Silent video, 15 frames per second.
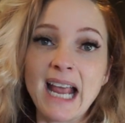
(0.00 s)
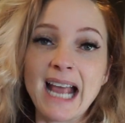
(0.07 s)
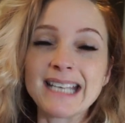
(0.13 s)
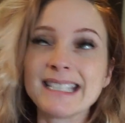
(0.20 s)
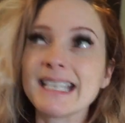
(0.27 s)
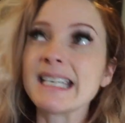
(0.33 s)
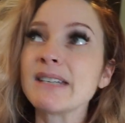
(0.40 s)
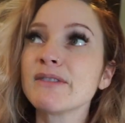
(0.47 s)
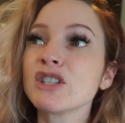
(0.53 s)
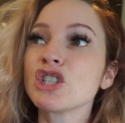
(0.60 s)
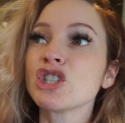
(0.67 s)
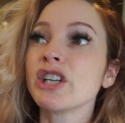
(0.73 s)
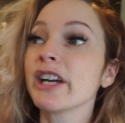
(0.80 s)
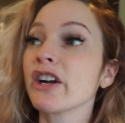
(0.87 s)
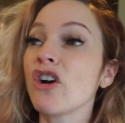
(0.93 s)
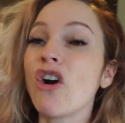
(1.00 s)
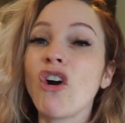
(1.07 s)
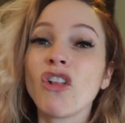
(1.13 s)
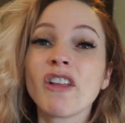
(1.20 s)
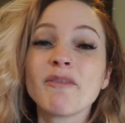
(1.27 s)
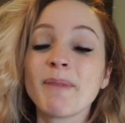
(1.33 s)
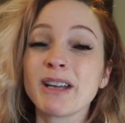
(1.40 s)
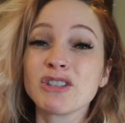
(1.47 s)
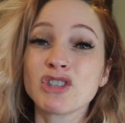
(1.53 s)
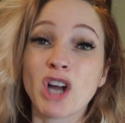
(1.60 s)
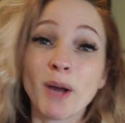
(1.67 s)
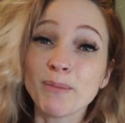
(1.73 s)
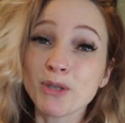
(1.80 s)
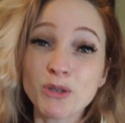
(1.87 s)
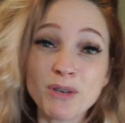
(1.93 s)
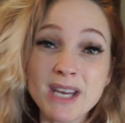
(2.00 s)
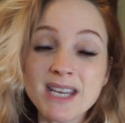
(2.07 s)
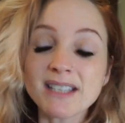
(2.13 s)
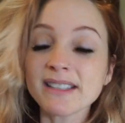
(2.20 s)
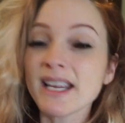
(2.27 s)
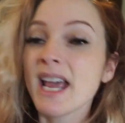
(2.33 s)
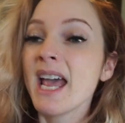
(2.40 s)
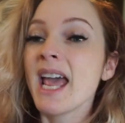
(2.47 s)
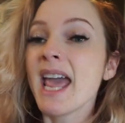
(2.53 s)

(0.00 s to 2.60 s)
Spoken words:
I didn't even share all of my job duties,